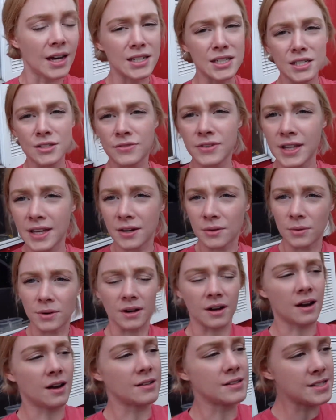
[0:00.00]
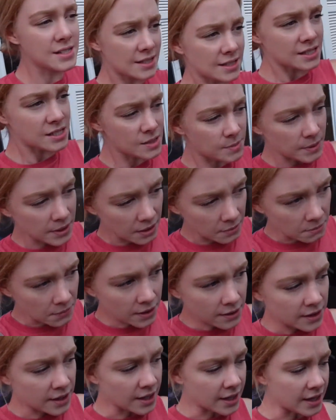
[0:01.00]
just feel like we're constantly spending
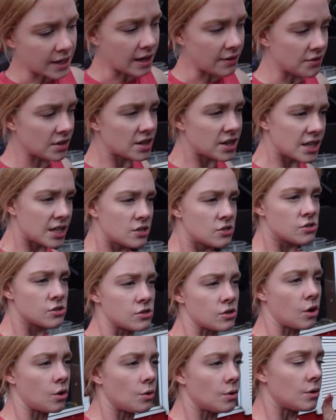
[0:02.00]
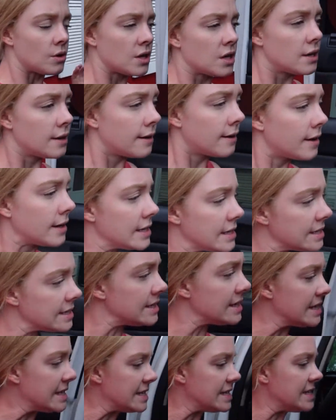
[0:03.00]
money, and everything is so
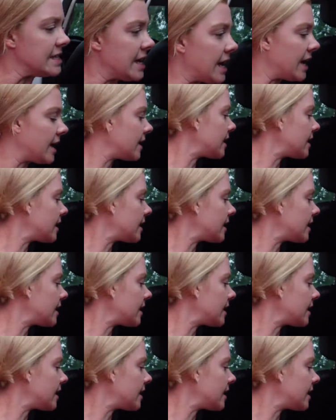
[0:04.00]
dang